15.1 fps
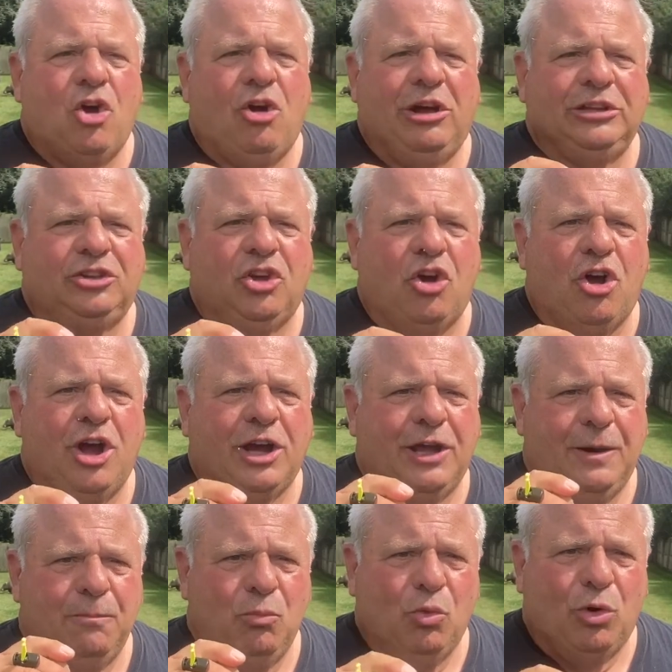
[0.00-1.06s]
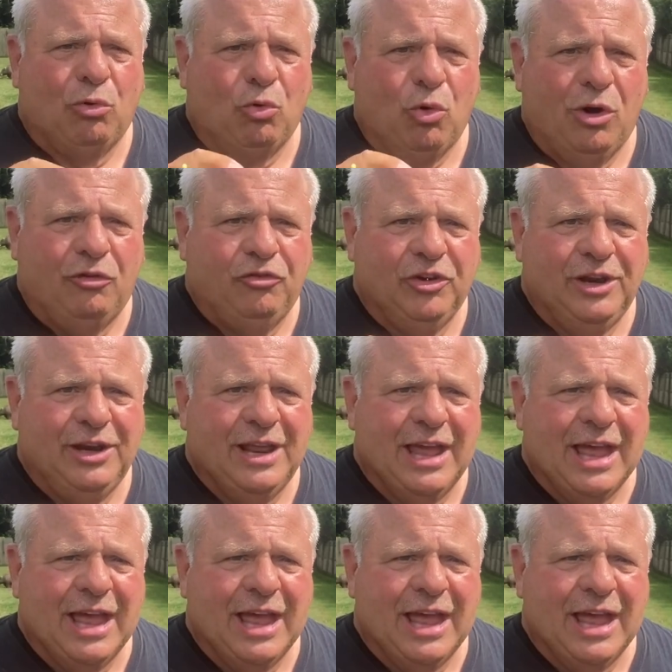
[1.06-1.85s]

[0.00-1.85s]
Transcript: on target more often